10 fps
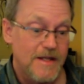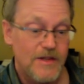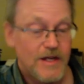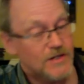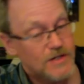
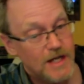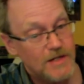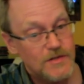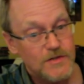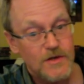then
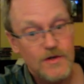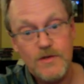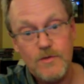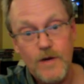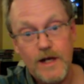chances are
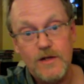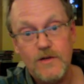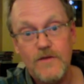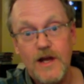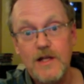the
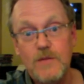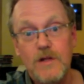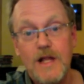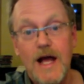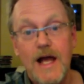regular
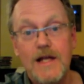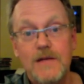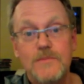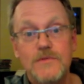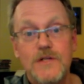valuable
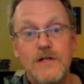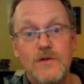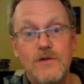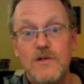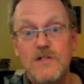items
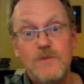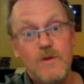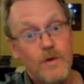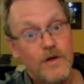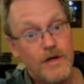endorsement
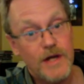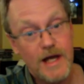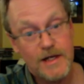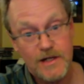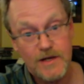will
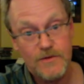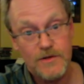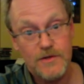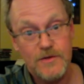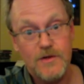not cover
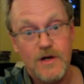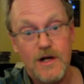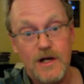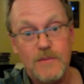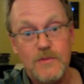you
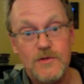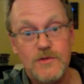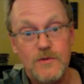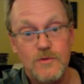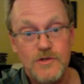on a
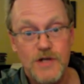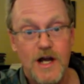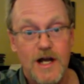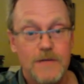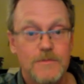musical
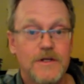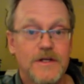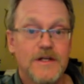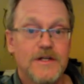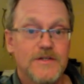job.
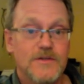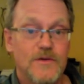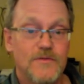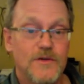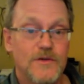So
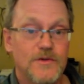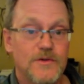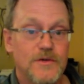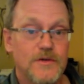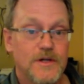if
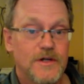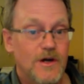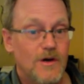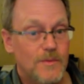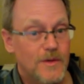you
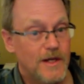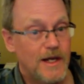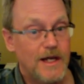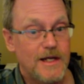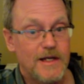are
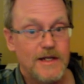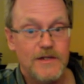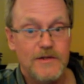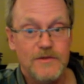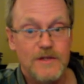playing and
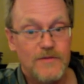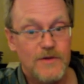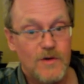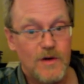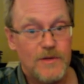you leave your
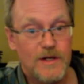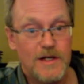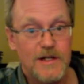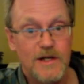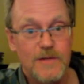equipment in a
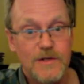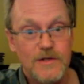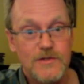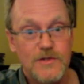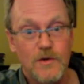club and
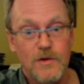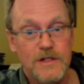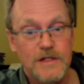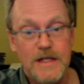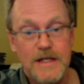it's
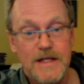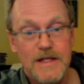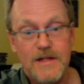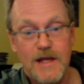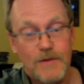stolen,
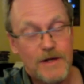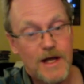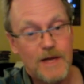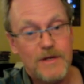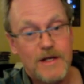that would
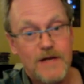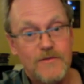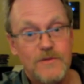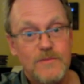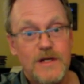not be
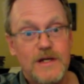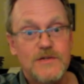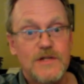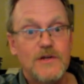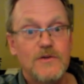covered
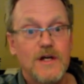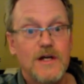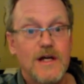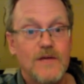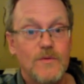because they do
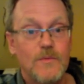not cover